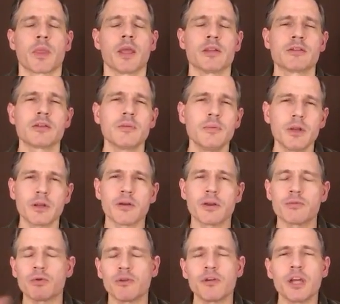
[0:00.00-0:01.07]
And someone,
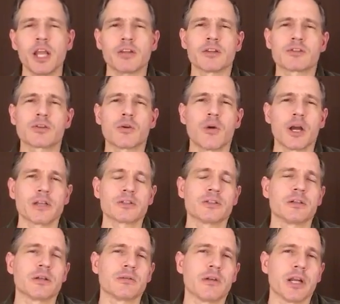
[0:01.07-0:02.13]
I've already had this
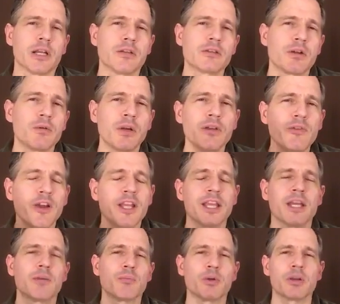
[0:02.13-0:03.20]
question already, is that what if I
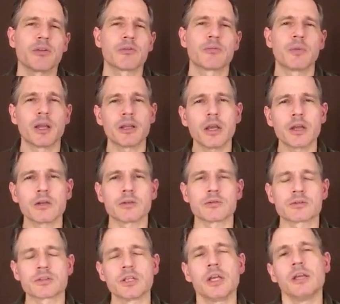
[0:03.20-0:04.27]
can't breathe through my
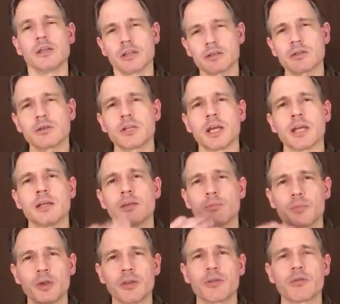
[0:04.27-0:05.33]
nose? That's okay,
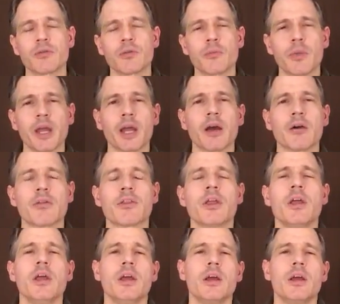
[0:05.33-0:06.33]
breathe through the mouth.